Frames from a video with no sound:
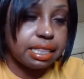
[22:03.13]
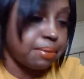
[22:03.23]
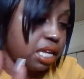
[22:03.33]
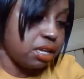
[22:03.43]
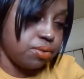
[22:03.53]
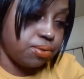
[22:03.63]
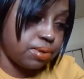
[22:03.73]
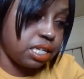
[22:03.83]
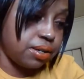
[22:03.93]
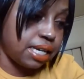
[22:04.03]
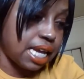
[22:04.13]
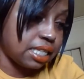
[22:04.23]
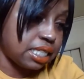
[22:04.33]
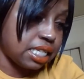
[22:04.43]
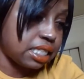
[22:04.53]
Let me recorrect
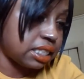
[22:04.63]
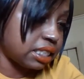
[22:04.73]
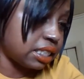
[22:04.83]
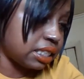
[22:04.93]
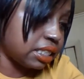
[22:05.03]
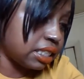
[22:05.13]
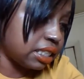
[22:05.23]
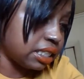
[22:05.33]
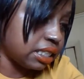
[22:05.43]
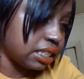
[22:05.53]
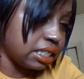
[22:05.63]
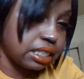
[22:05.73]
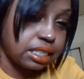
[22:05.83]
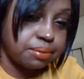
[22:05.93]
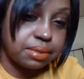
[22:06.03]
this.
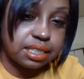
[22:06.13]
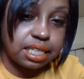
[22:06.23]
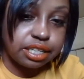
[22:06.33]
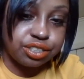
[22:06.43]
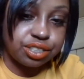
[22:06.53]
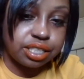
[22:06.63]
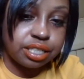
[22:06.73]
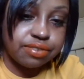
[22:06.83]
This country.